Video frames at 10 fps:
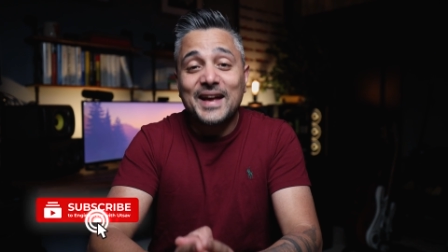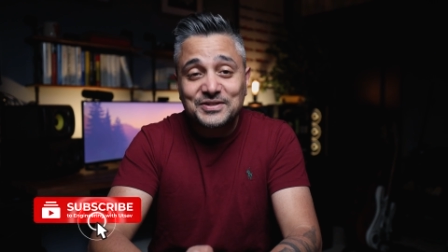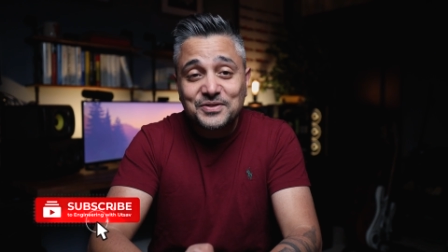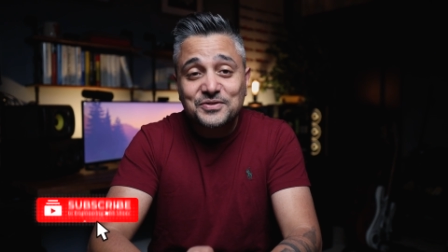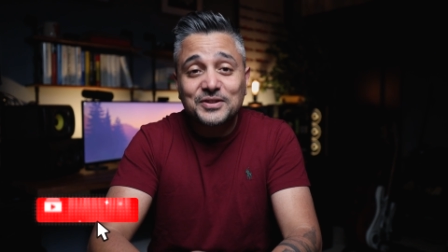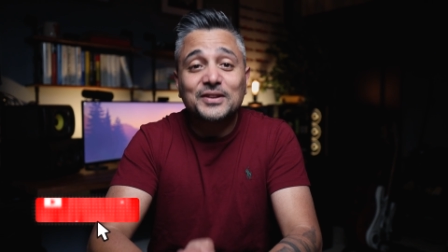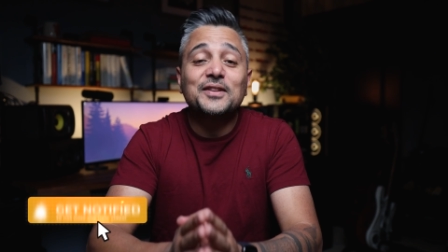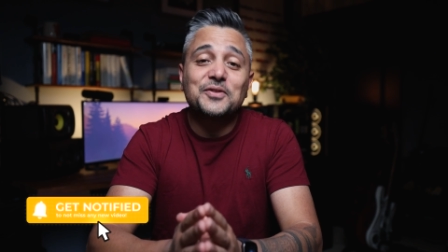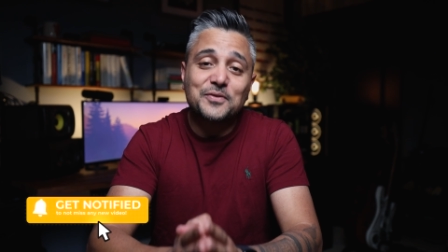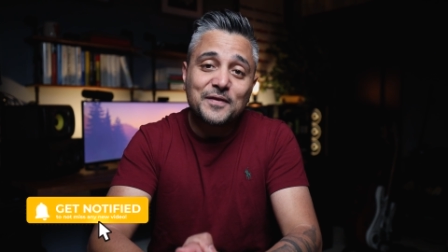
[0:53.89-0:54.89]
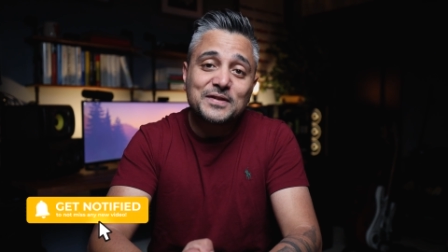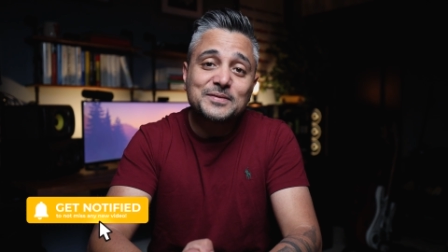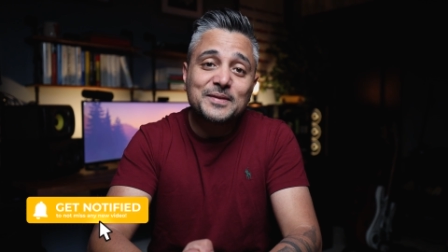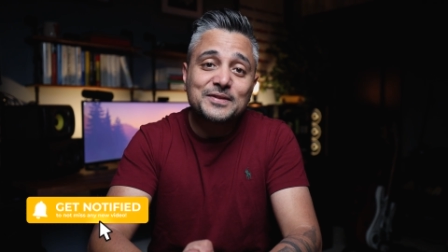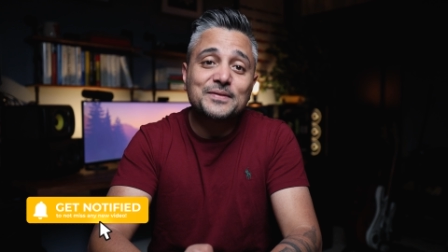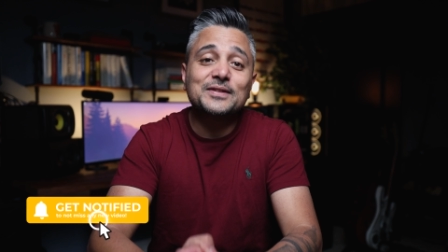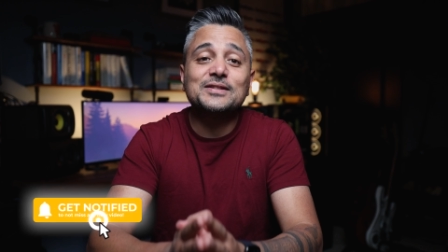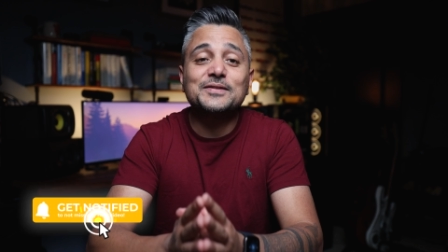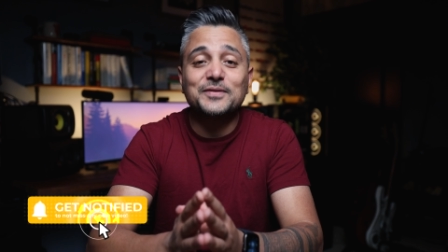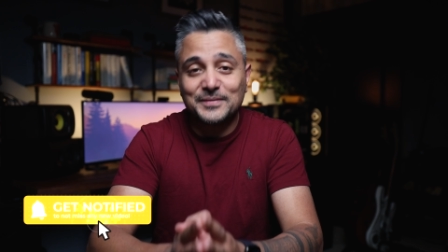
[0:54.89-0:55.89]
As usual, the reference
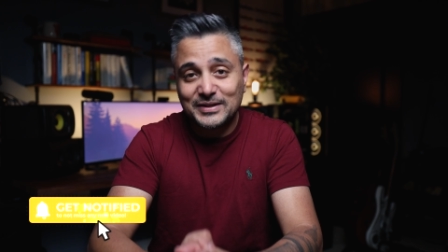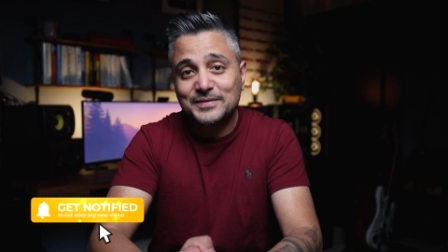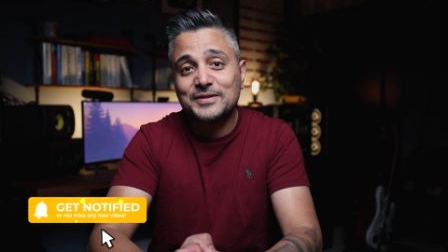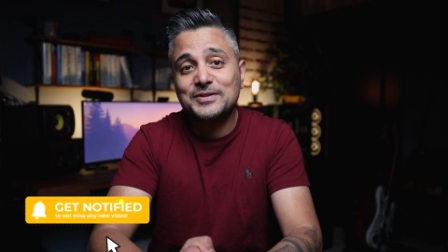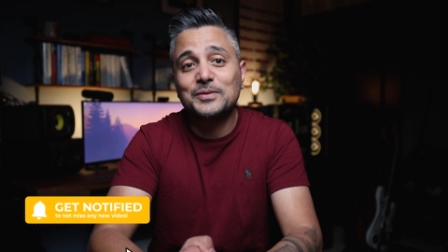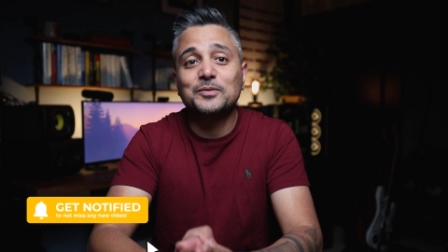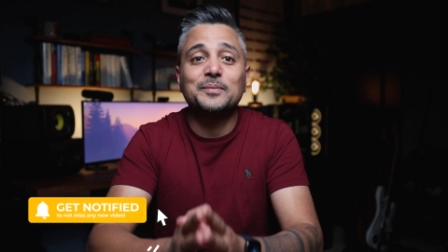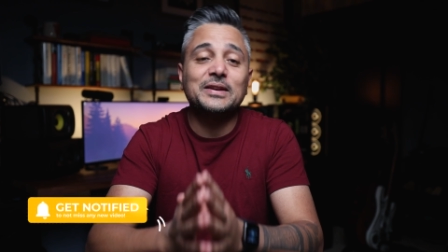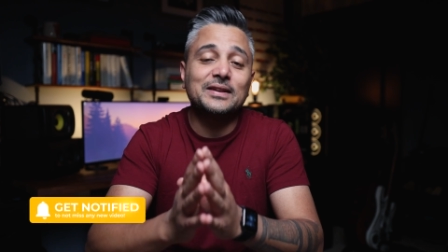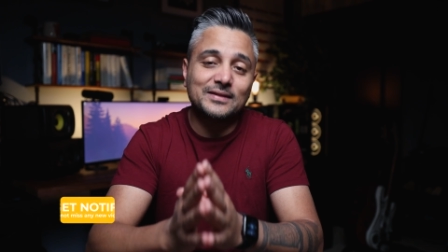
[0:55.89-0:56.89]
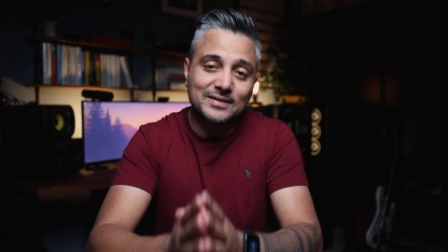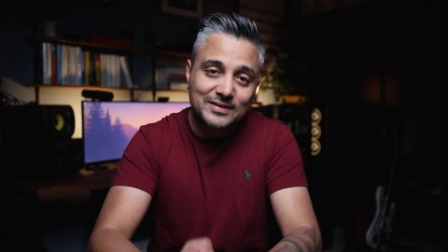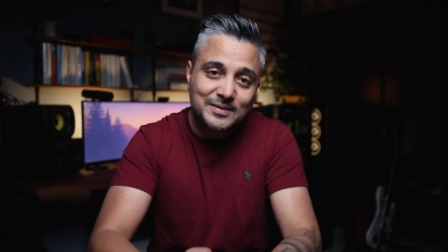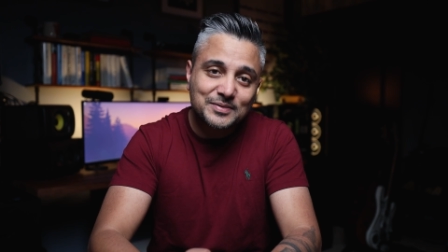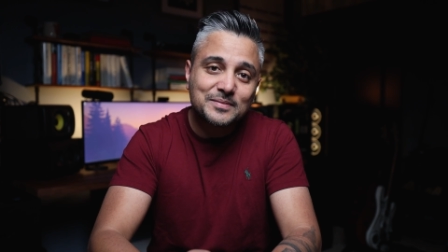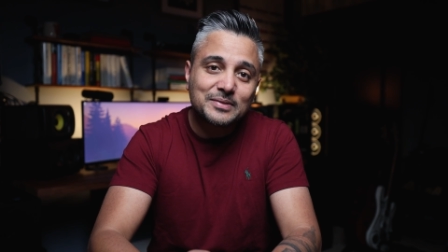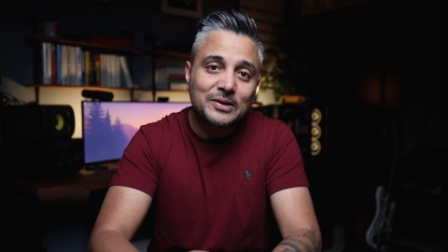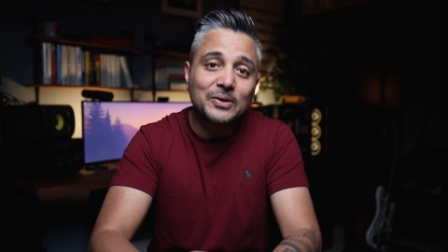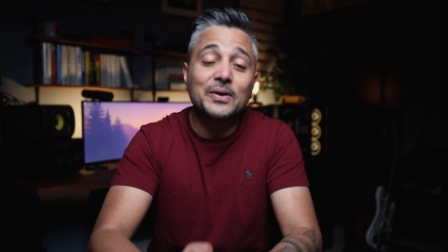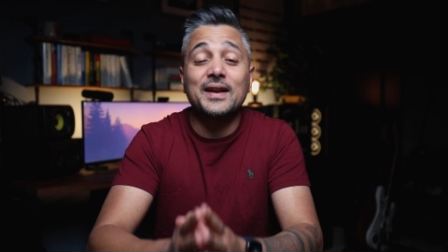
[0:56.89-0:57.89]
materials from this video will be in the description
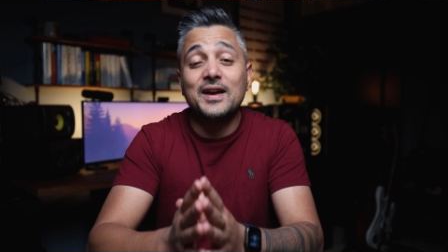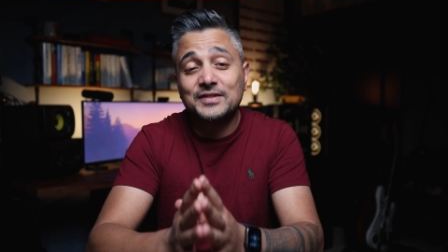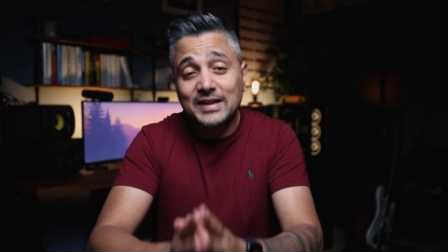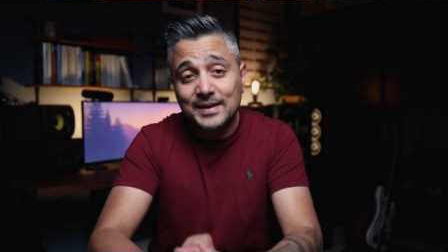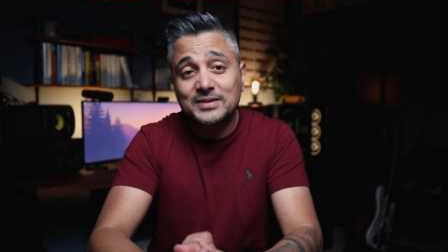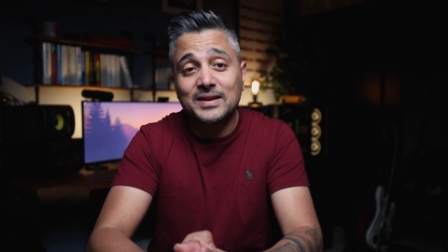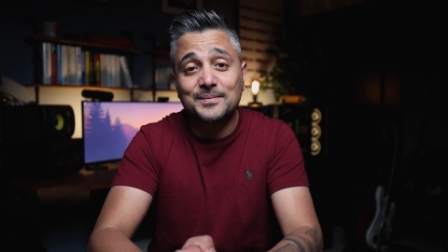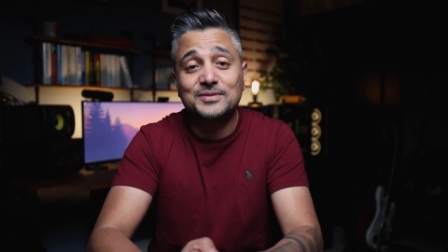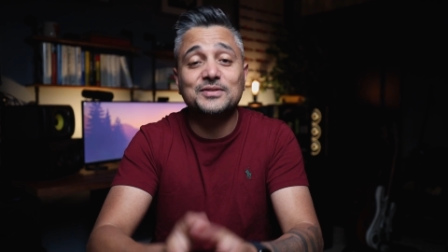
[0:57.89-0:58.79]
below and I have timestamps,